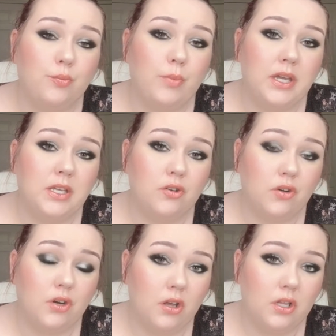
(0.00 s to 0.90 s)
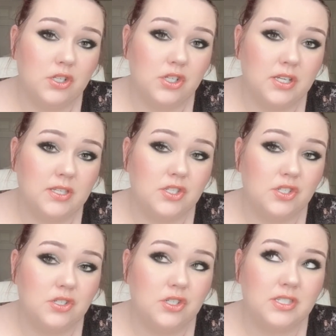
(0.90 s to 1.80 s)
my endocrinologist
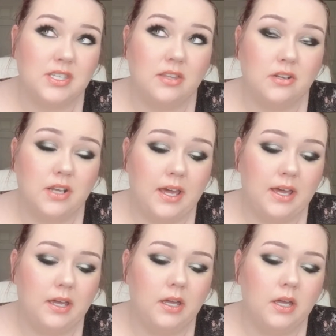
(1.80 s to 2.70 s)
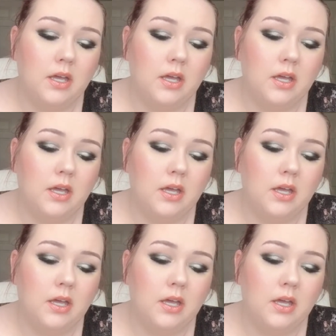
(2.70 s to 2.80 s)
just the other day,